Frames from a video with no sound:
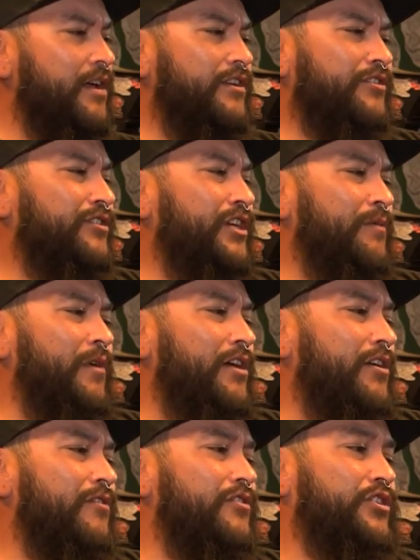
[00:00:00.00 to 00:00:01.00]
Just come out
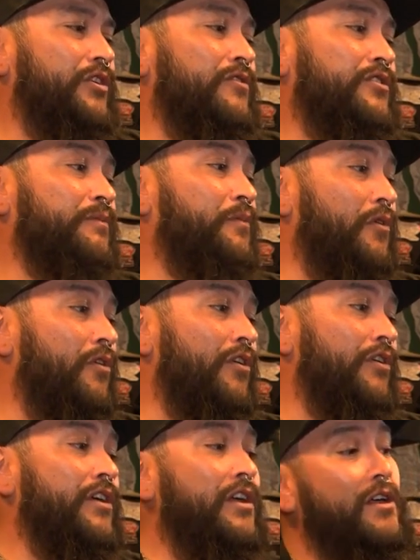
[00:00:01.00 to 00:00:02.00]
here and show
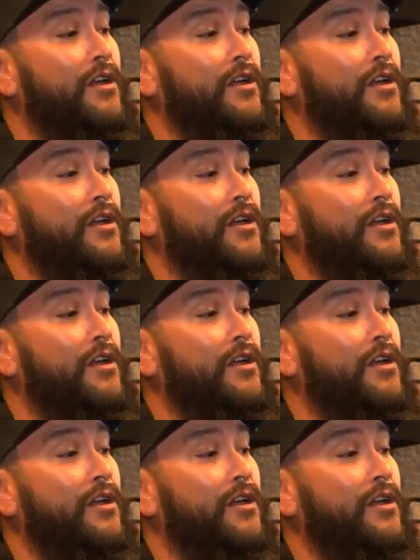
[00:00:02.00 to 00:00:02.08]
support